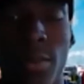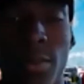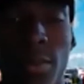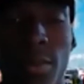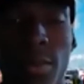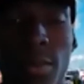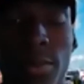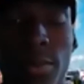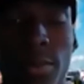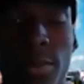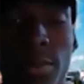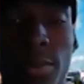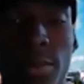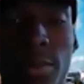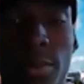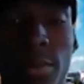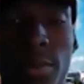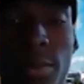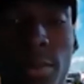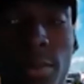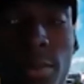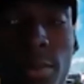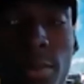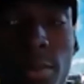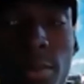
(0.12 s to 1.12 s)

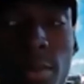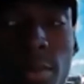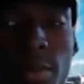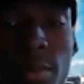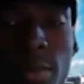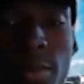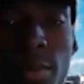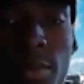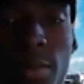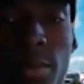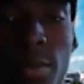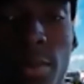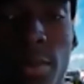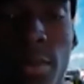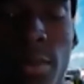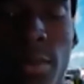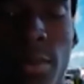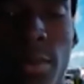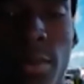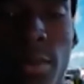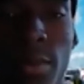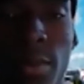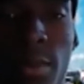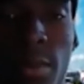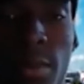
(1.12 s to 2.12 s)

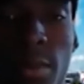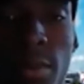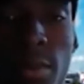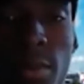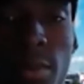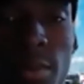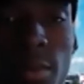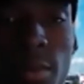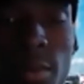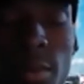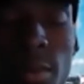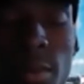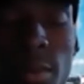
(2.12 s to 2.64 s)
[no speech]